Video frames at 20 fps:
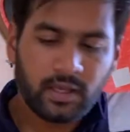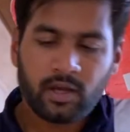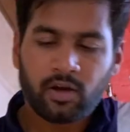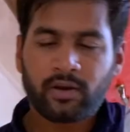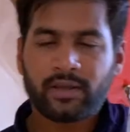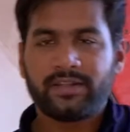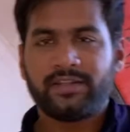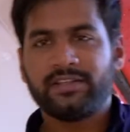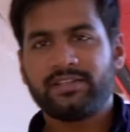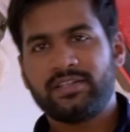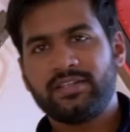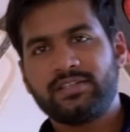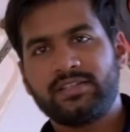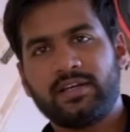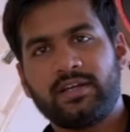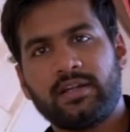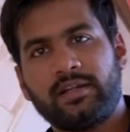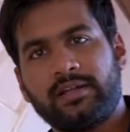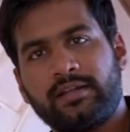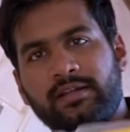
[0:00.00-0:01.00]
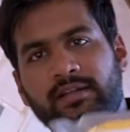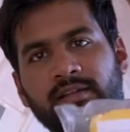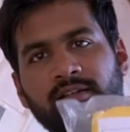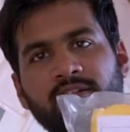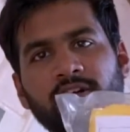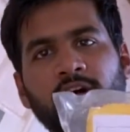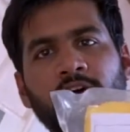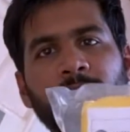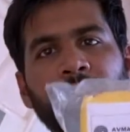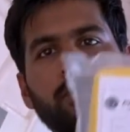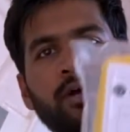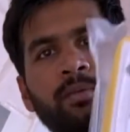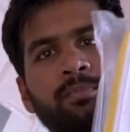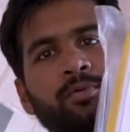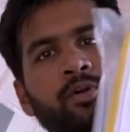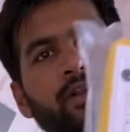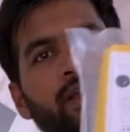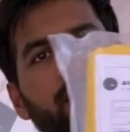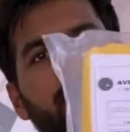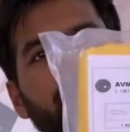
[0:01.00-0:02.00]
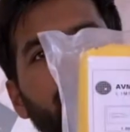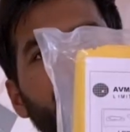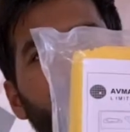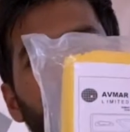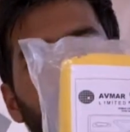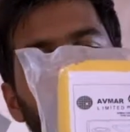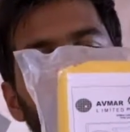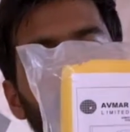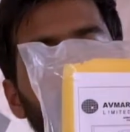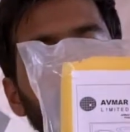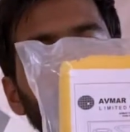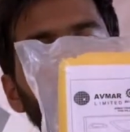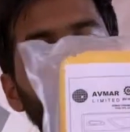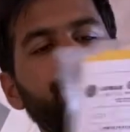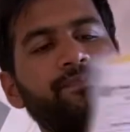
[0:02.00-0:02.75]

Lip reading: Okay, this is a thermal protective aid.